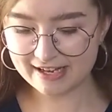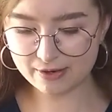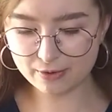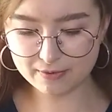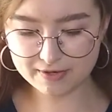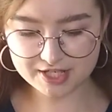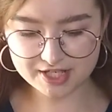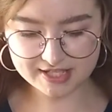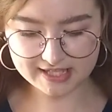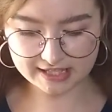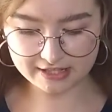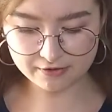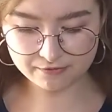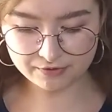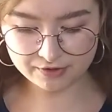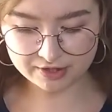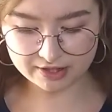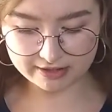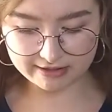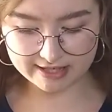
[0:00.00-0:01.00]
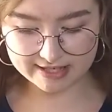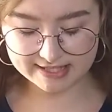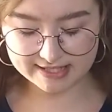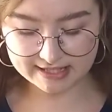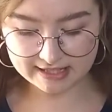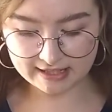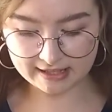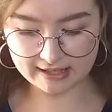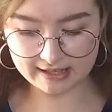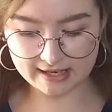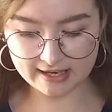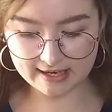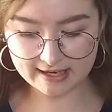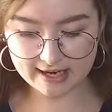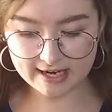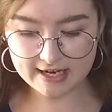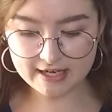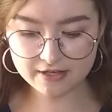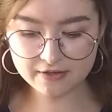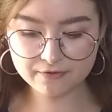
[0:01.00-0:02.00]
which is kind of interesting, and I
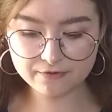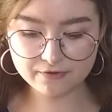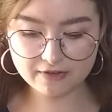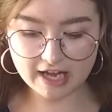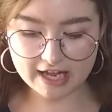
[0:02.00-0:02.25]
kind of